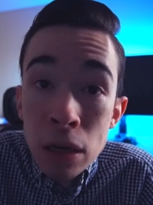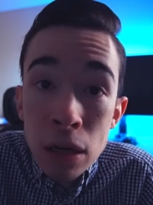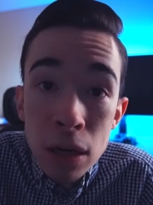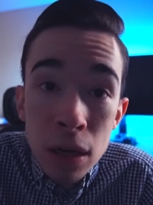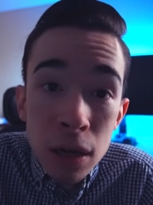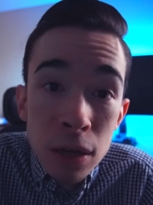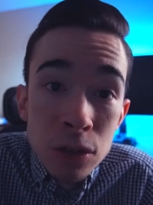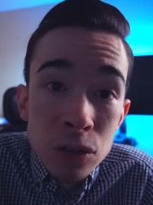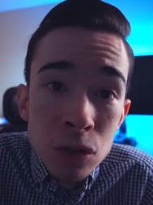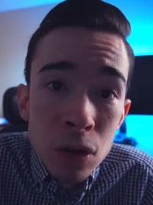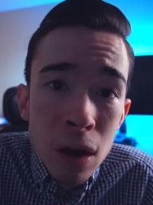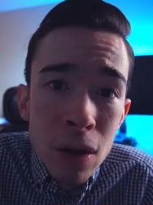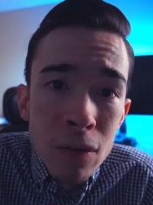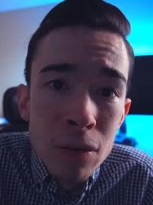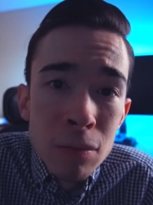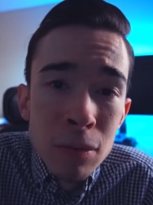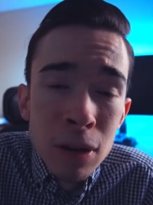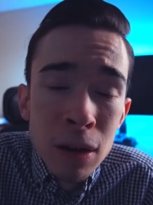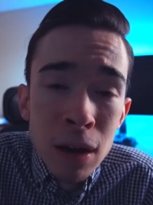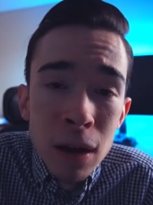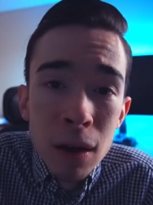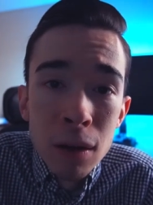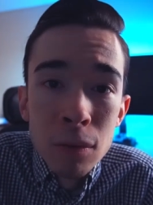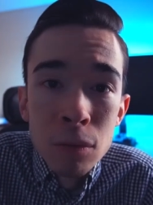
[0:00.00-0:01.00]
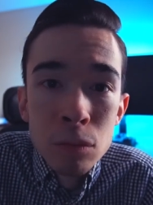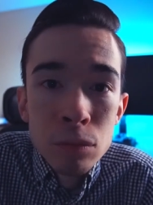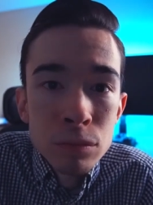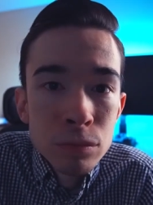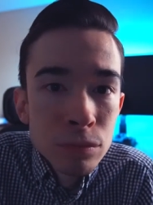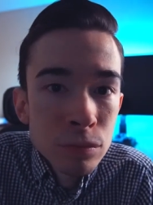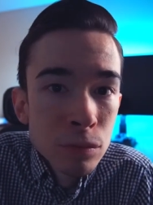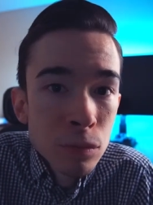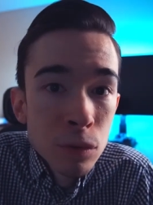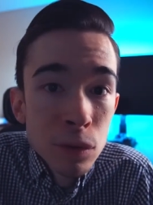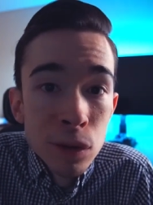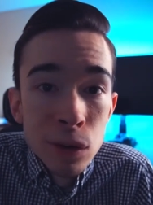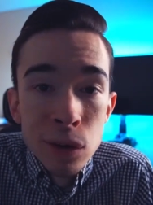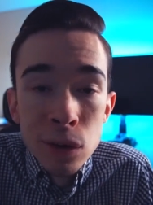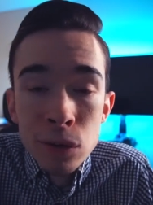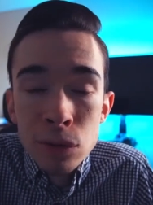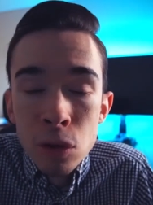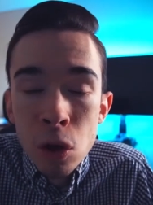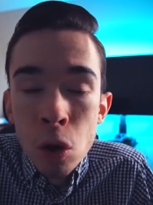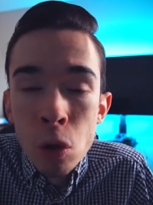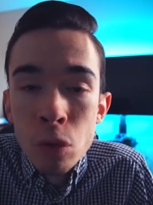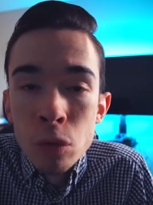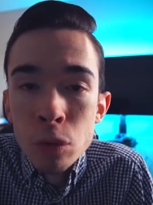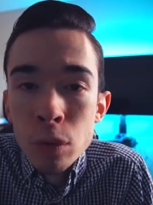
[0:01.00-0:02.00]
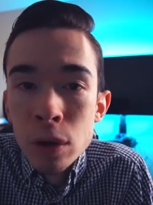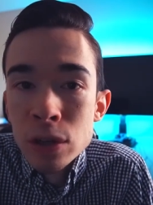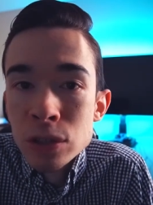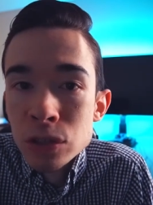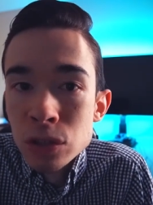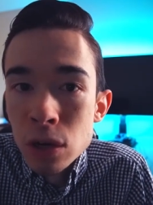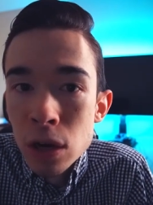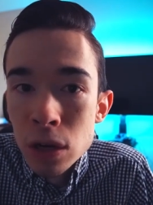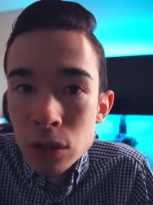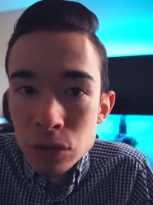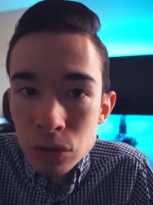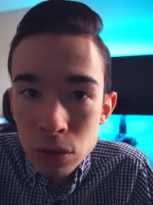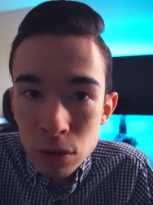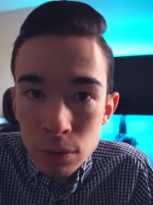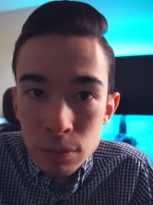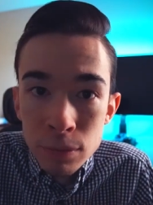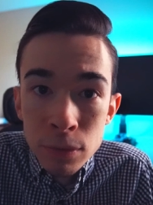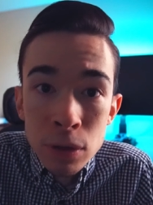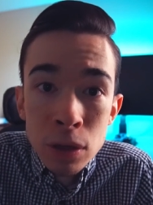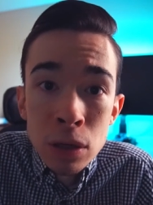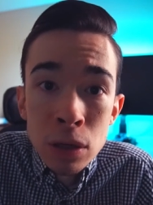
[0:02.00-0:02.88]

Uh, so I haven't been out. Uh, all the racetracks are